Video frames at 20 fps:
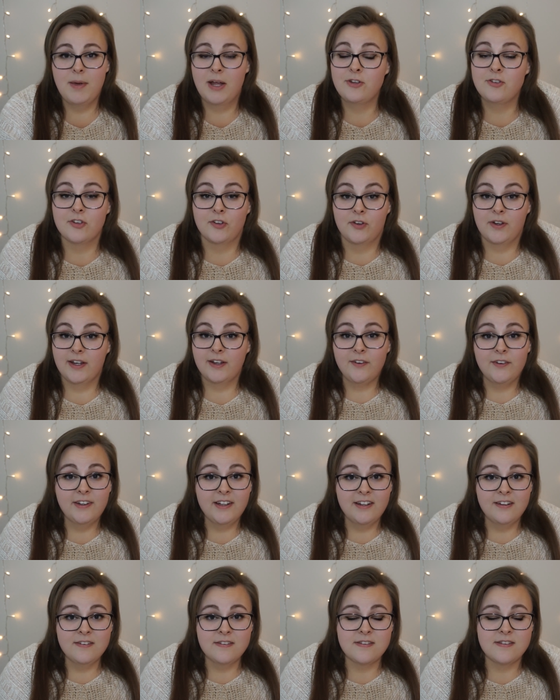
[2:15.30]
mental
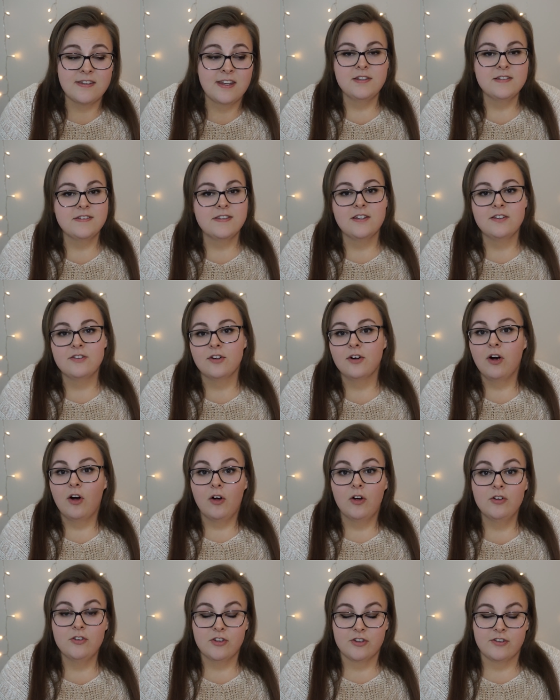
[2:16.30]
illness. These things are
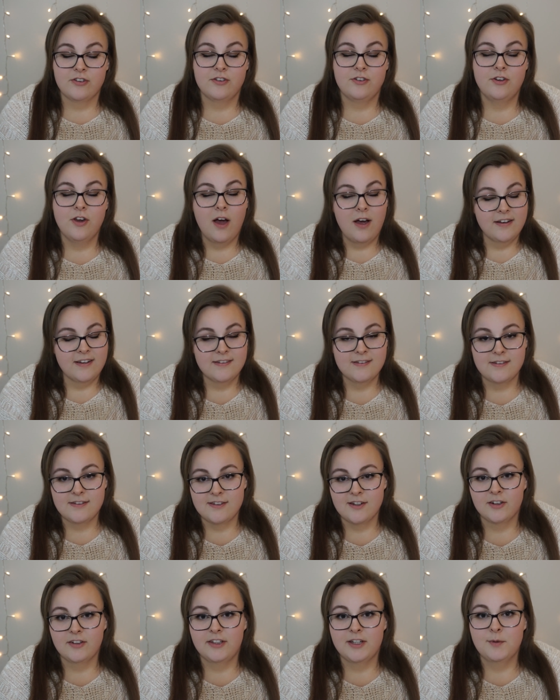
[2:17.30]
all just not
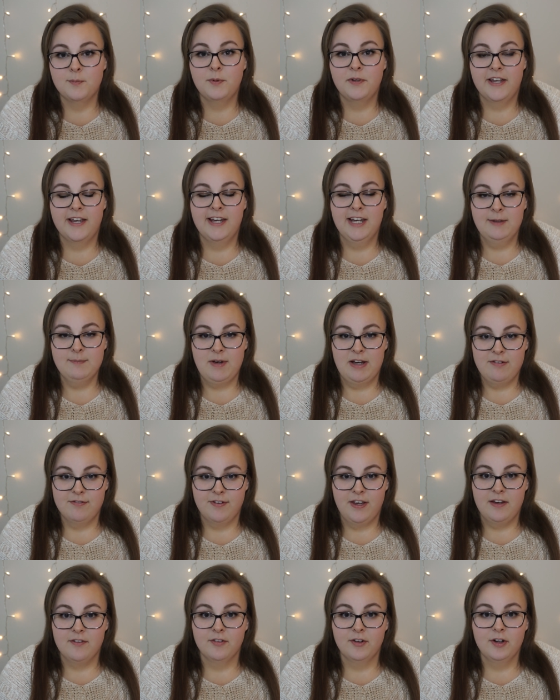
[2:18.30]
necessarily playing in my
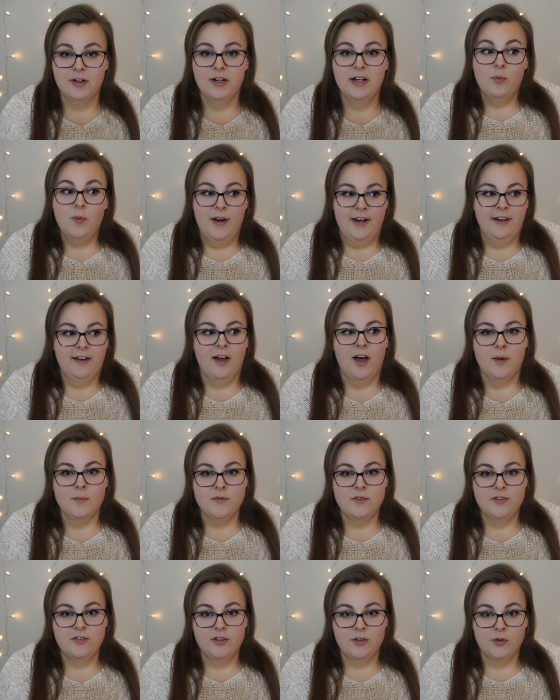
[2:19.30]
favor when it
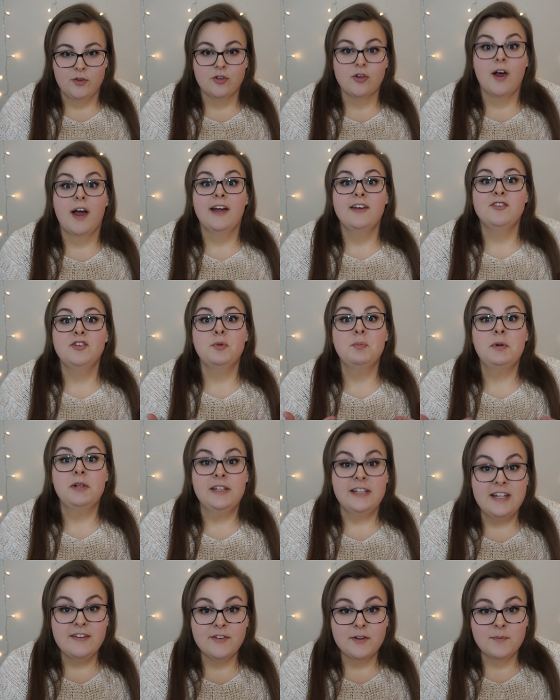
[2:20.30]
comes to trying to
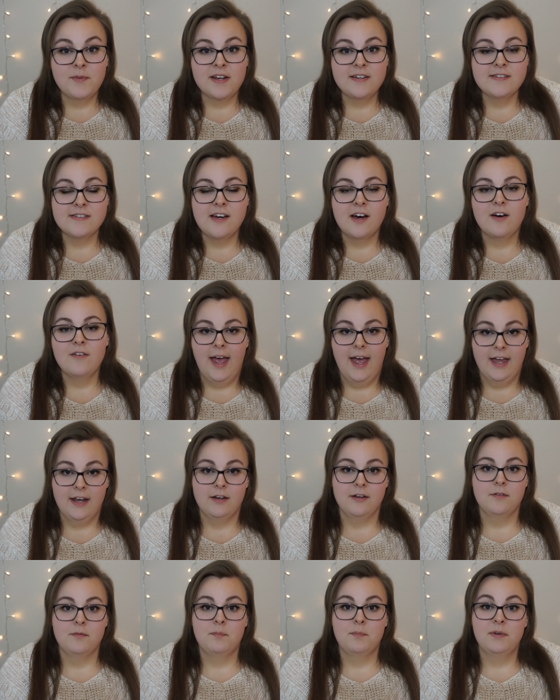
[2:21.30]
believe in myself
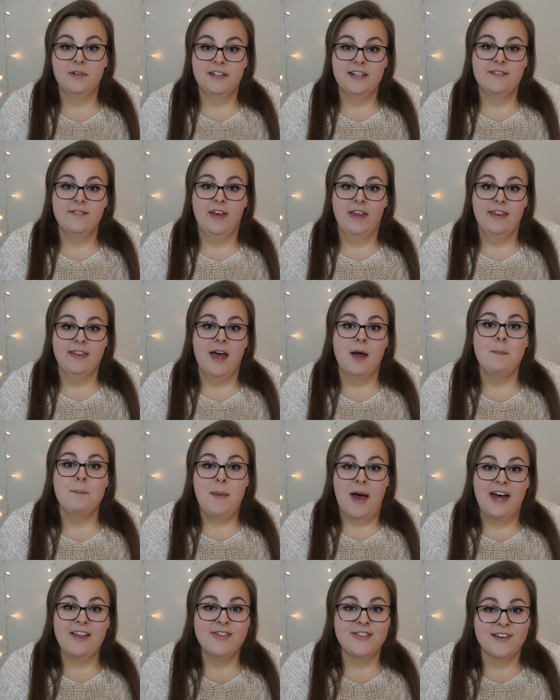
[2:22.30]
and believing that
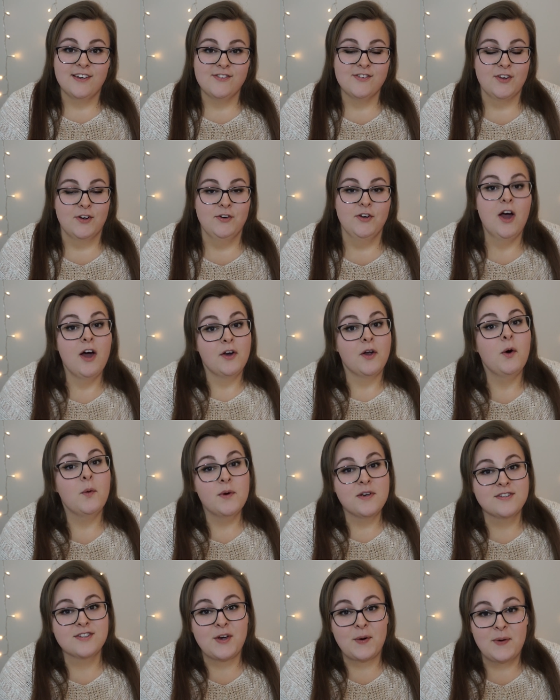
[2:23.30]
bad things are not
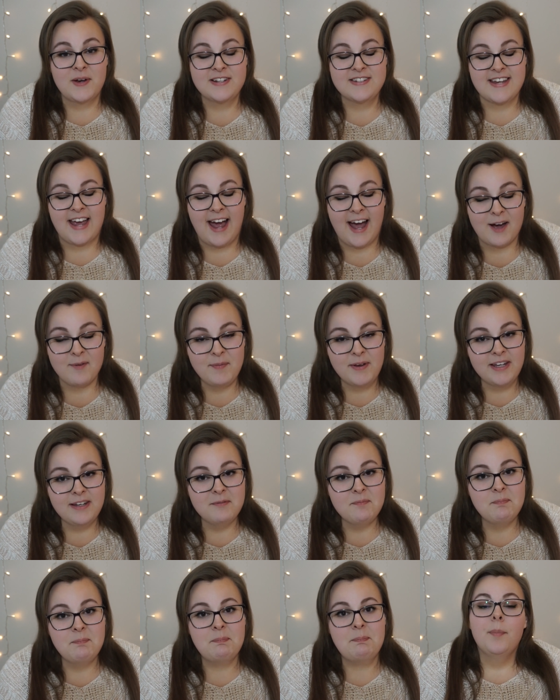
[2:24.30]
always going to
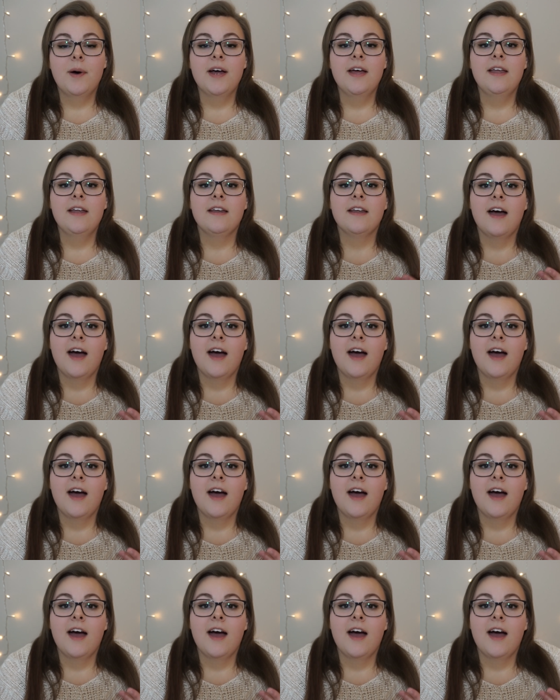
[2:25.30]
happen, but